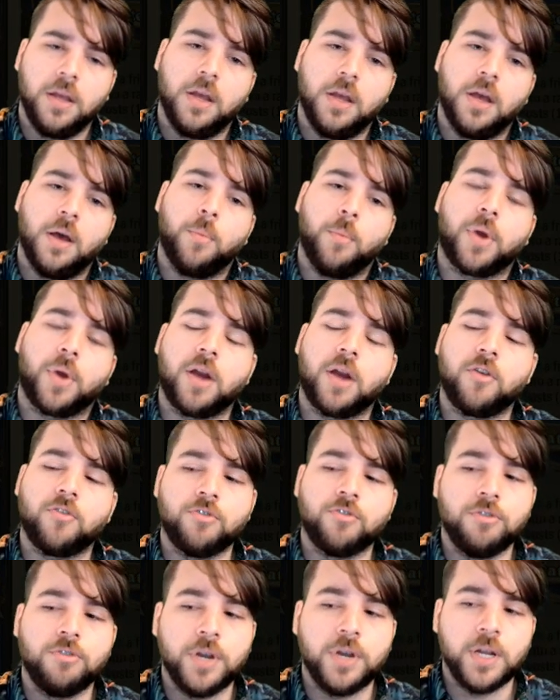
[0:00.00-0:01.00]
But I
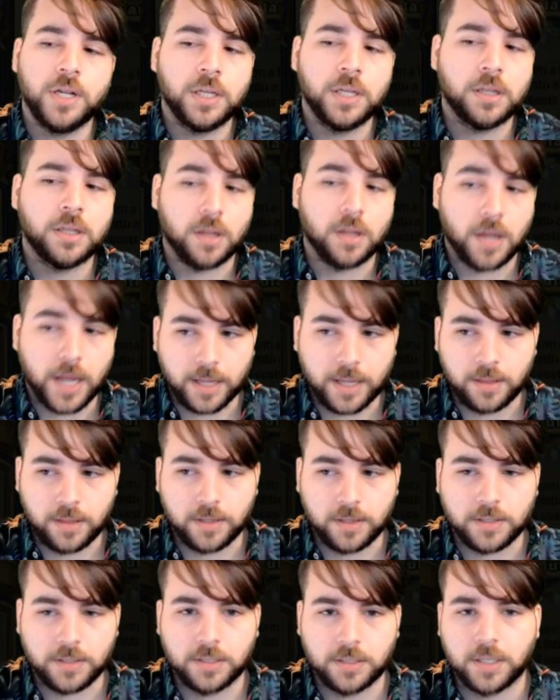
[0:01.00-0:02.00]
really like
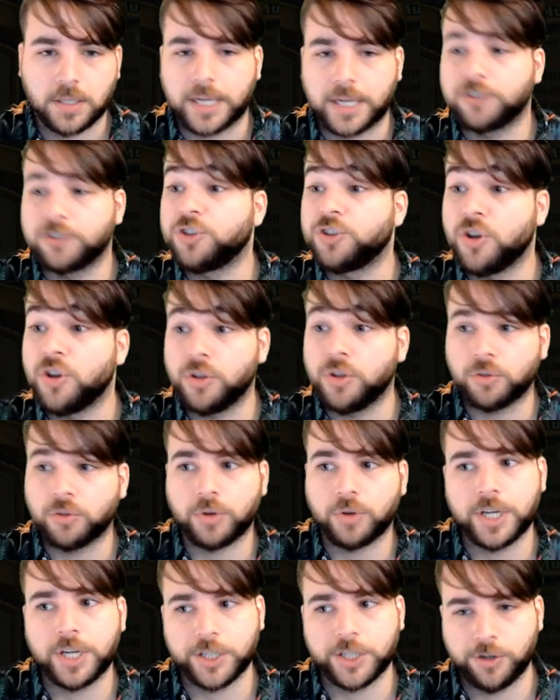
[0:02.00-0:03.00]
this as like a turn
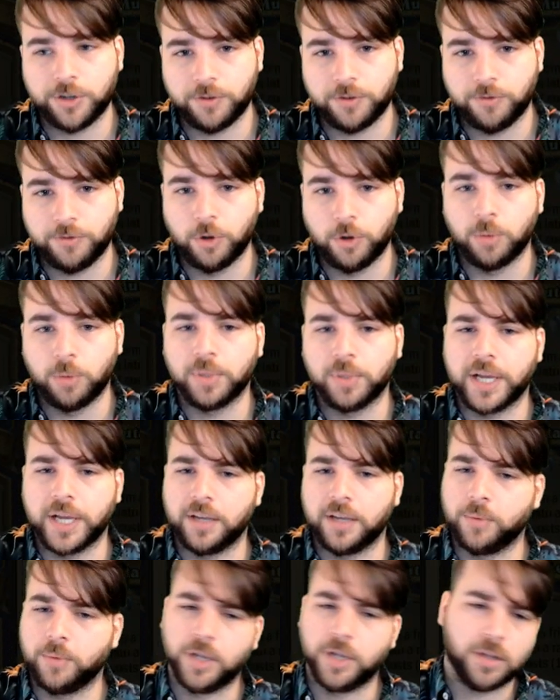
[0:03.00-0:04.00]
3, turn 4 play,
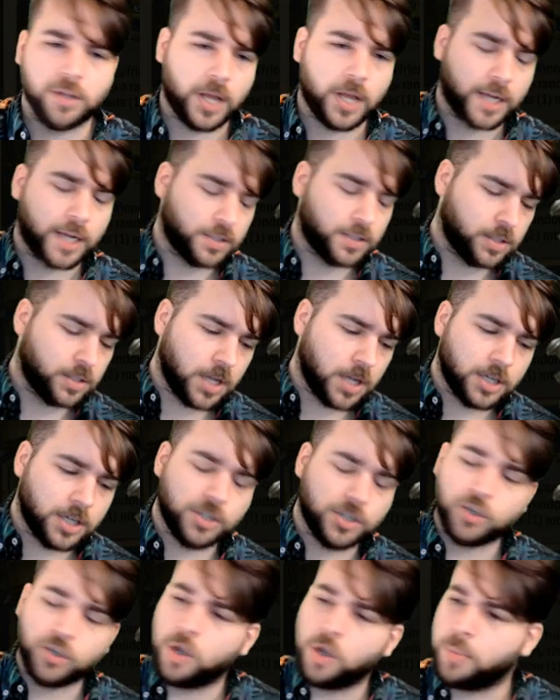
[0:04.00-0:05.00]
where you're like a Sludge
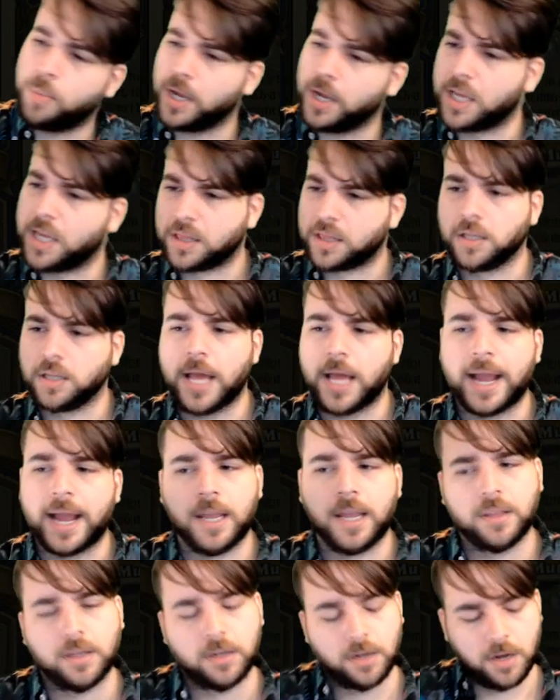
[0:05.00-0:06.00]
Slurper, get the
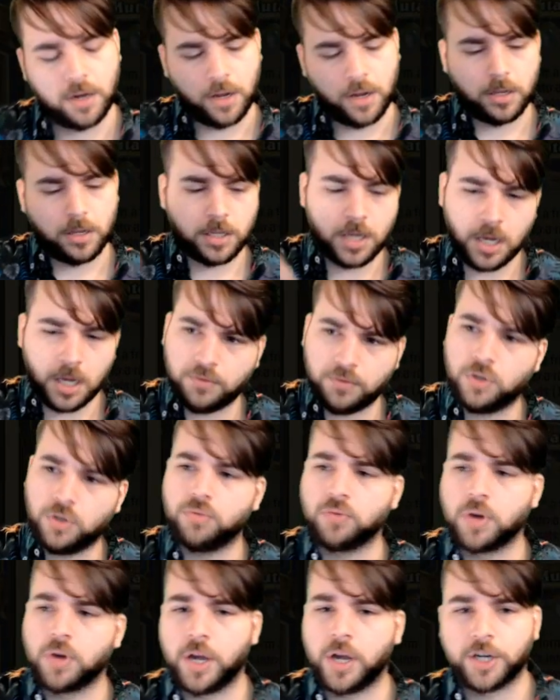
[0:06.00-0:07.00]
Lackey that gives you
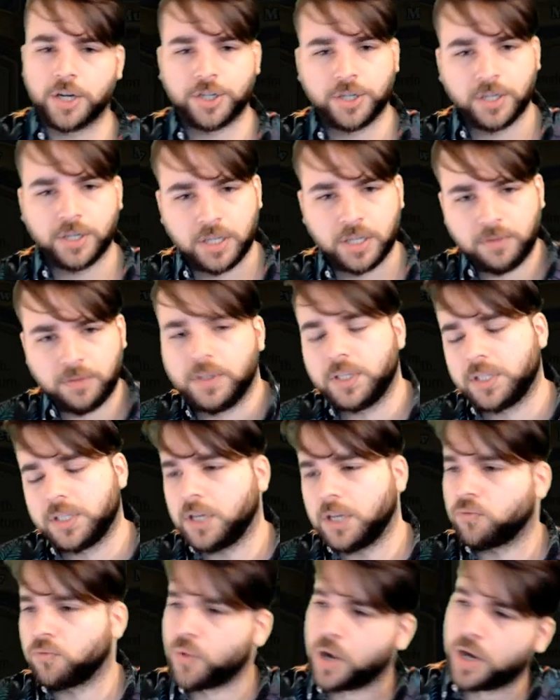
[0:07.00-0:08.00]
Rush, give this
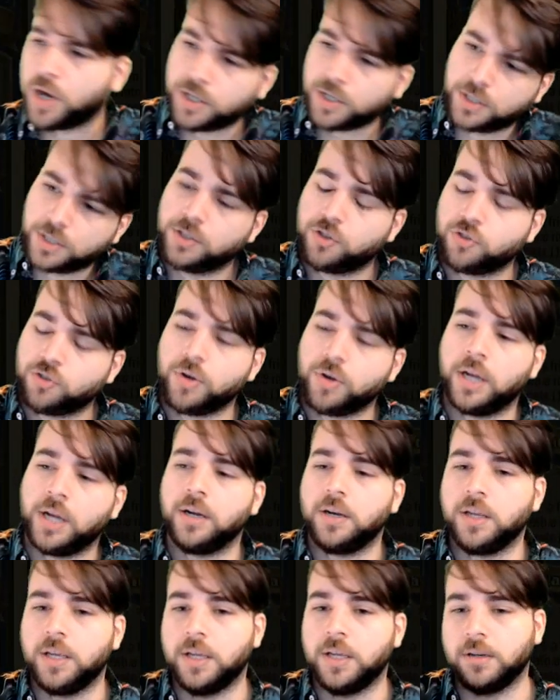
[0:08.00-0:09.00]
thing Rush, trade
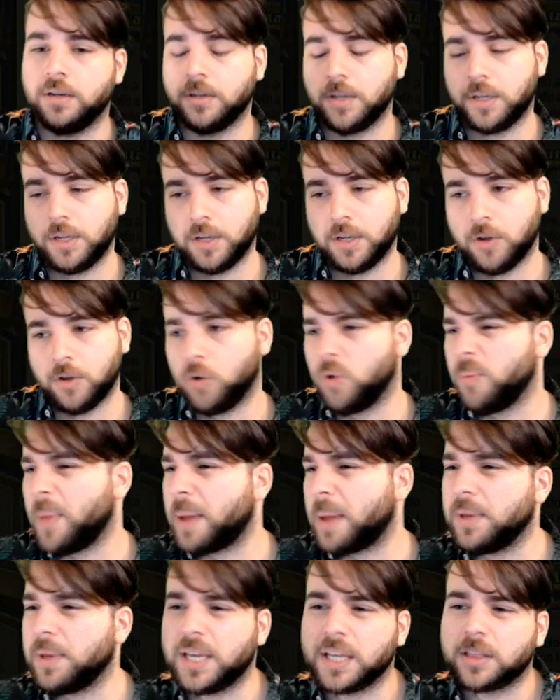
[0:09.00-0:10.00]
it in, or
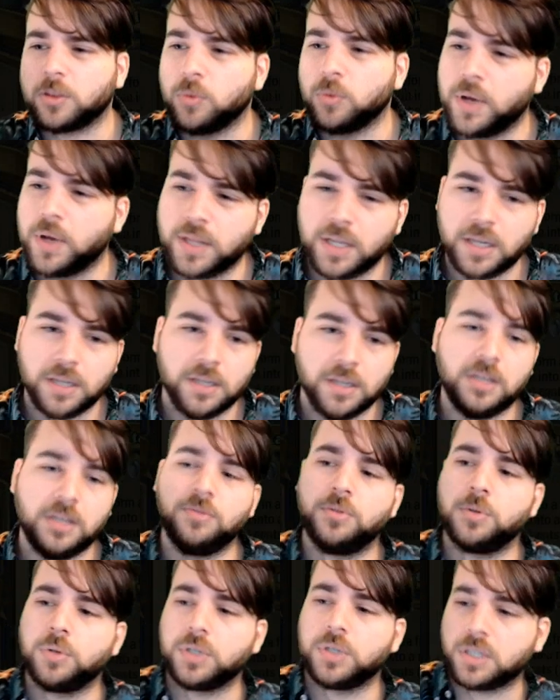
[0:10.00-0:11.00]
maybe get the one that gives
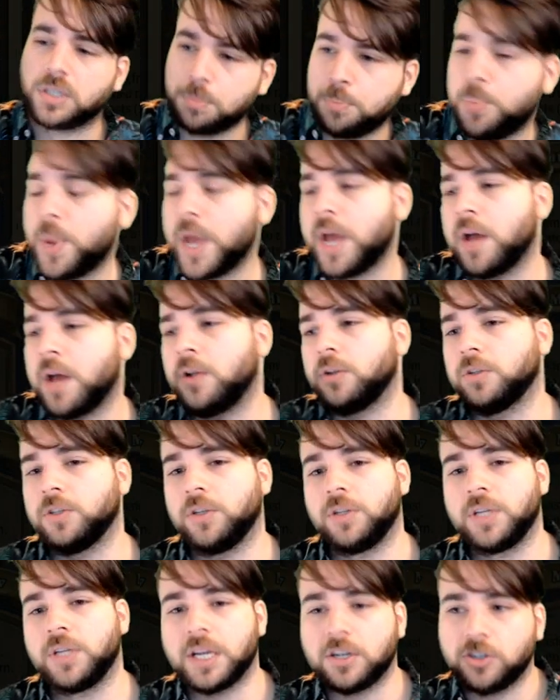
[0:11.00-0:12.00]
you a spell. You
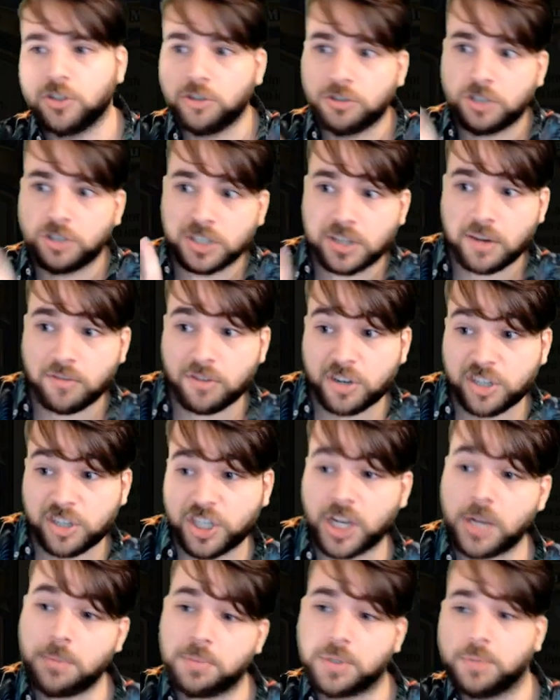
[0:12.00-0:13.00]
discover a
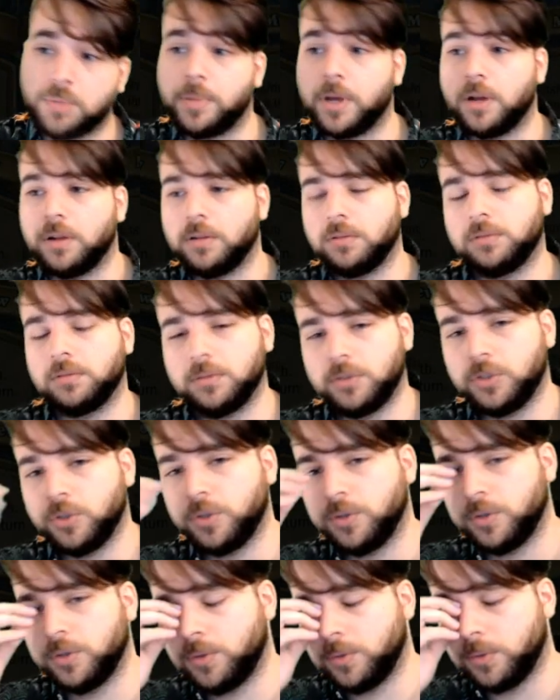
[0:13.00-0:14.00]
cheap spell.
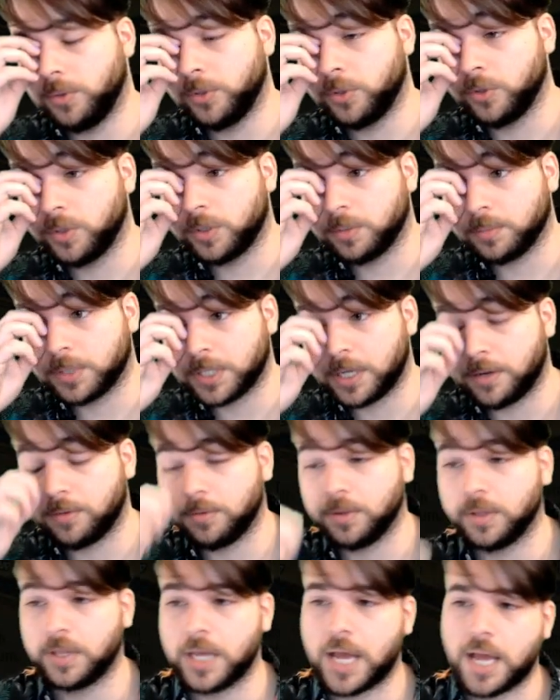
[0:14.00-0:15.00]
Do some stuff
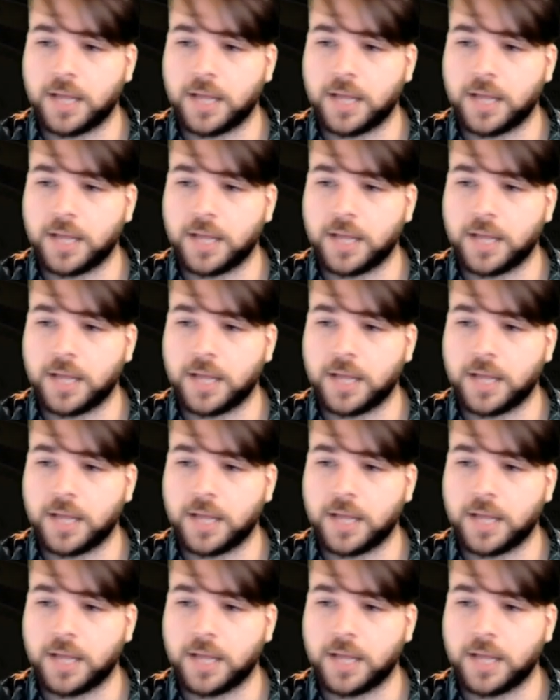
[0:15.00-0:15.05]
with that.